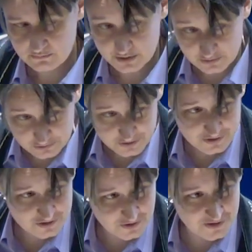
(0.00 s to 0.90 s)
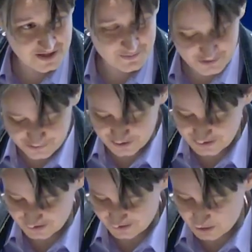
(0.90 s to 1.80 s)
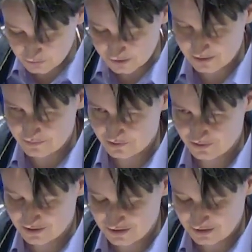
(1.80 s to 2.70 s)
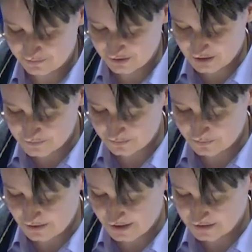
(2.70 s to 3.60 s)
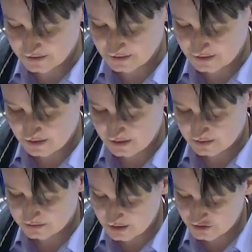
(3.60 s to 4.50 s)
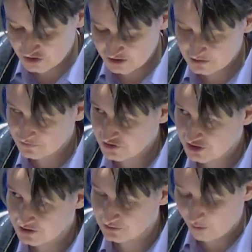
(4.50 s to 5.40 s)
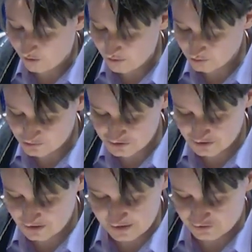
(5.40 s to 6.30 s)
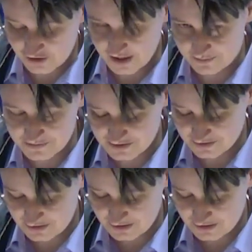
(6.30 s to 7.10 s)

By doing so, the community, our community, becomes a place not just of shared goals and dreams,